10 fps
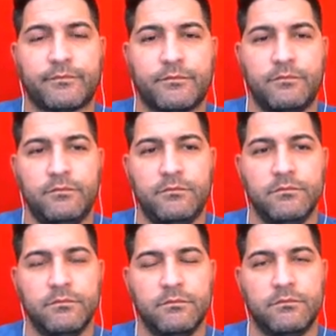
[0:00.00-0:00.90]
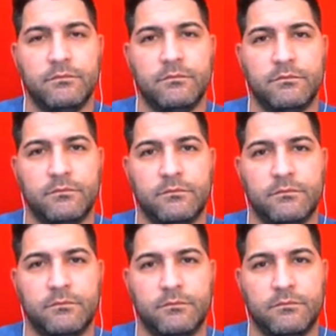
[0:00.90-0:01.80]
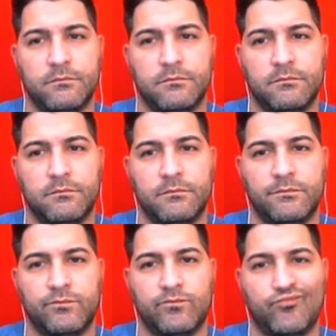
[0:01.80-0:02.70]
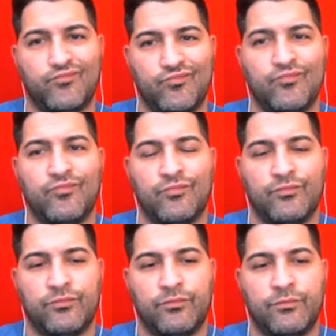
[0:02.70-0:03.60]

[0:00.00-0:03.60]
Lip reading: This person isn't speaking.